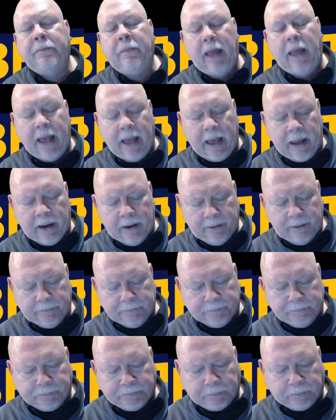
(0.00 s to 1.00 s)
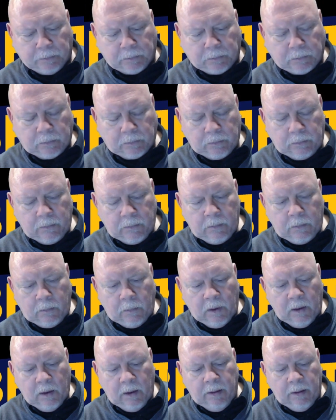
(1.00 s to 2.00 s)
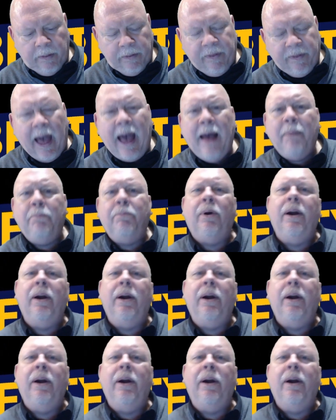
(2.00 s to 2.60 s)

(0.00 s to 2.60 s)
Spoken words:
And that